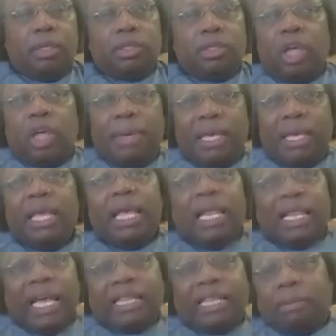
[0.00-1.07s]
Right. So
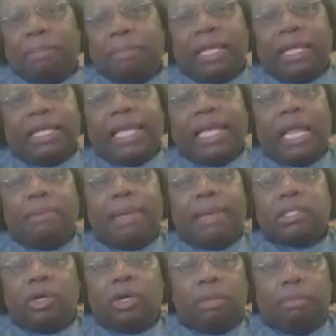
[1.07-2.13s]
like the Black
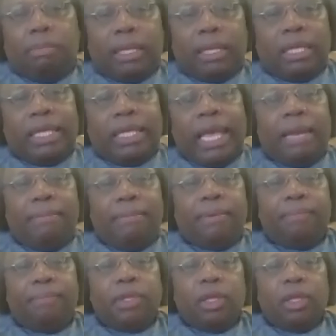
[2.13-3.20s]
Academy, I started the Black
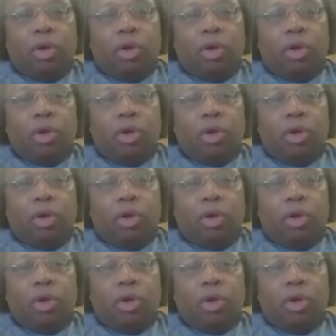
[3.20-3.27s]
Academy